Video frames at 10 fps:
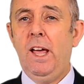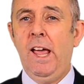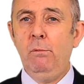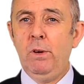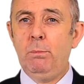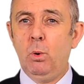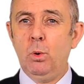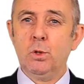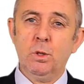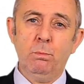and
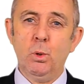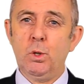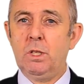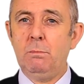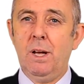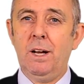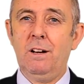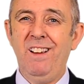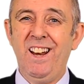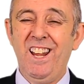reports to push the
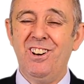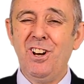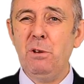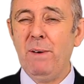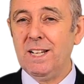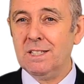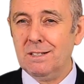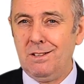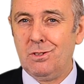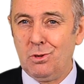market around. And it only makes
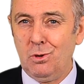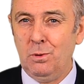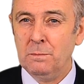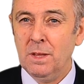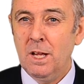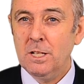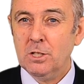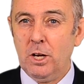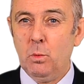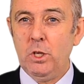sense too. It's
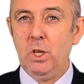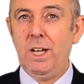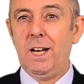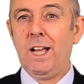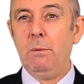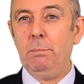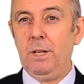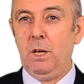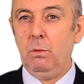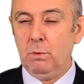like when you get a
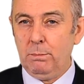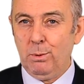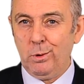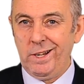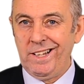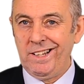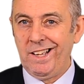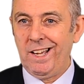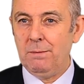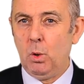company reporting
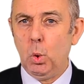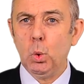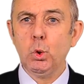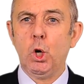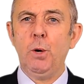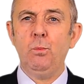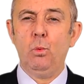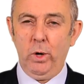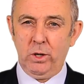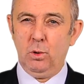all-time
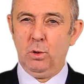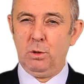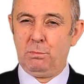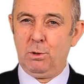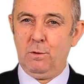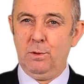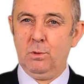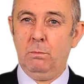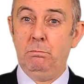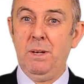record of profits
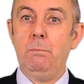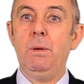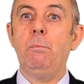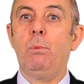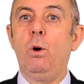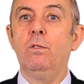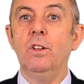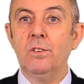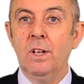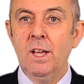or big profits,